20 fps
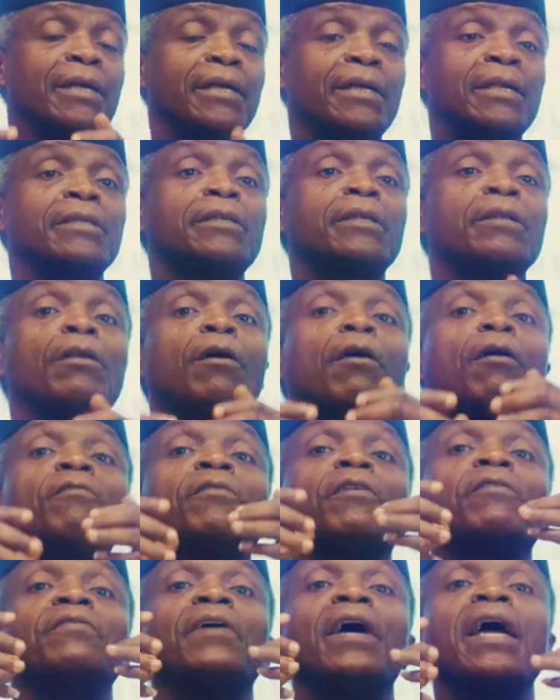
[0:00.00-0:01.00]
is
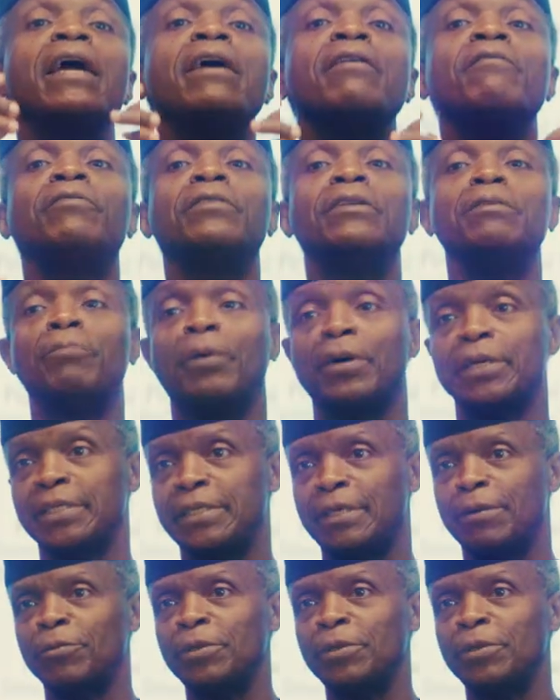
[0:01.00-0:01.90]
love of everybody,